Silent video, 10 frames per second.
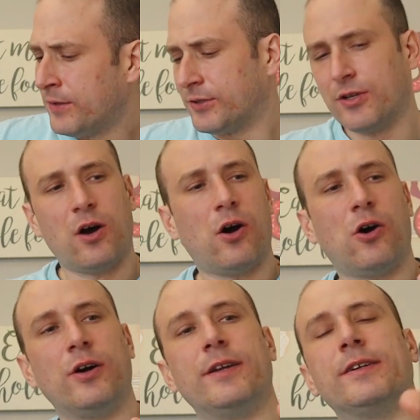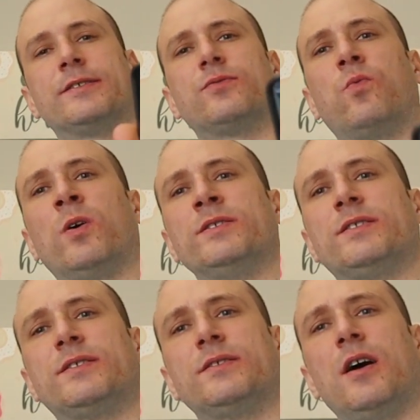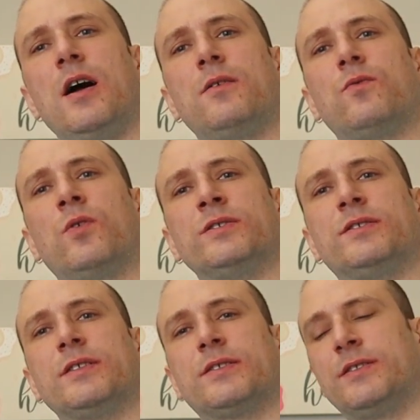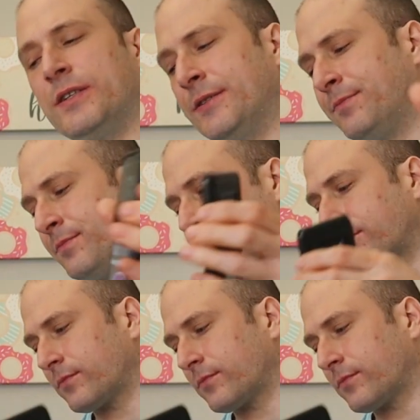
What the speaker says: So it is 1:16.